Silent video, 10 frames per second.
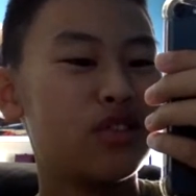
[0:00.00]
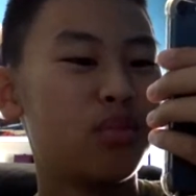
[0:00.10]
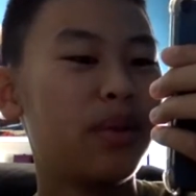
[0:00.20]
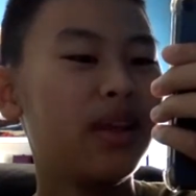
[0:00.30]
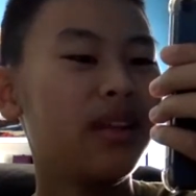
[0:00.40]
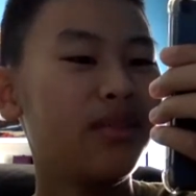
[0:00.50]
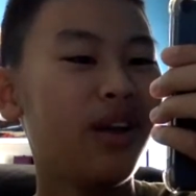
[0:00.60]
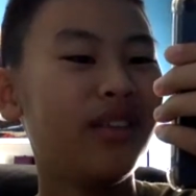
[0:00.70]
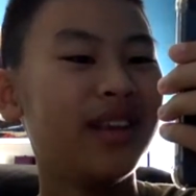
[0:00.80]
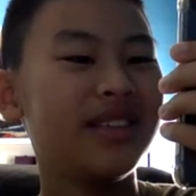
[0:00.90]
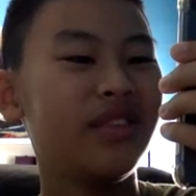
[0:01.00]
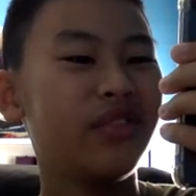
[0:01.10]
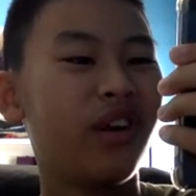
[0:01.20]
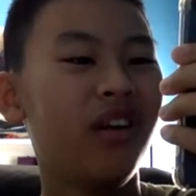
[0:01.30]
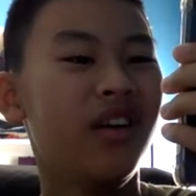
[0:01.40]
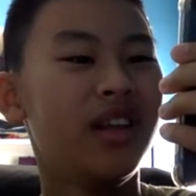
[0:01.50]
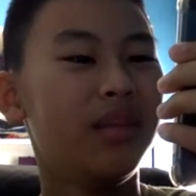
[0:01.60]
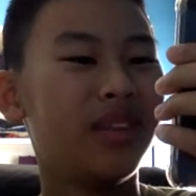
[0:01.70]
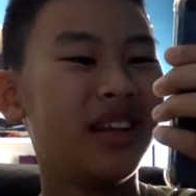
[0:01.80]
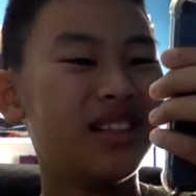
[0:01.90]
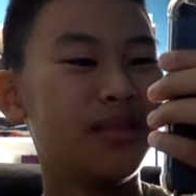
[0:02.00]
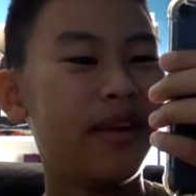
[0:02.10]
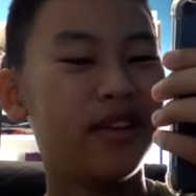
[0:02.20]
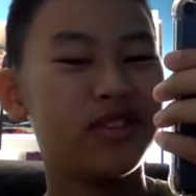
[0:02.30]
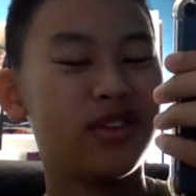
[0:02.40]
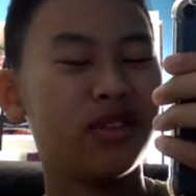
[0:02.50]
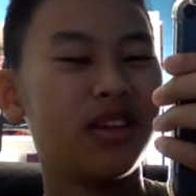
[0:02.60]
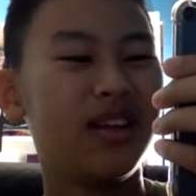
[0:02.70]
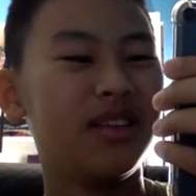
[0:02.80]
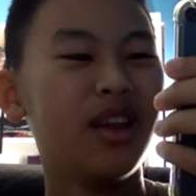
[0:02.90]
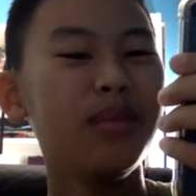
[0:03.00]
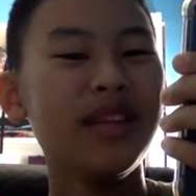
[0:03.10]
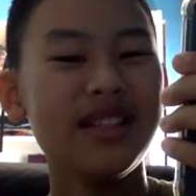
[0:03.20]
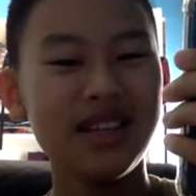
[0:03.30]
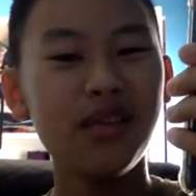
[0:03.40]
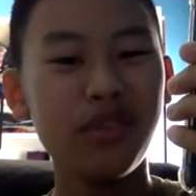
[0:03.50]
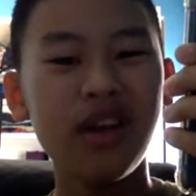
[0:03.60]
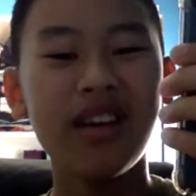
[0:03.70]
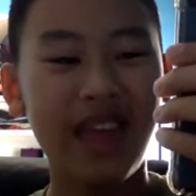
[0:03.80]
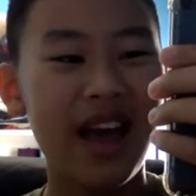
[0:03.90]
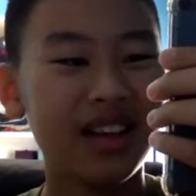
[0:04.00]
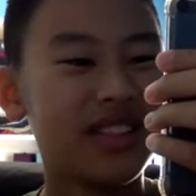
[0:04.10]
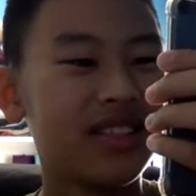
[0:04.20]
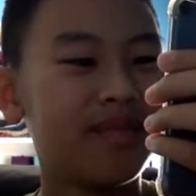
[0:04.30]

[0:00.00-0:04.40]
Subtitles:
Repeated violation of your limitation may result in termination of your account.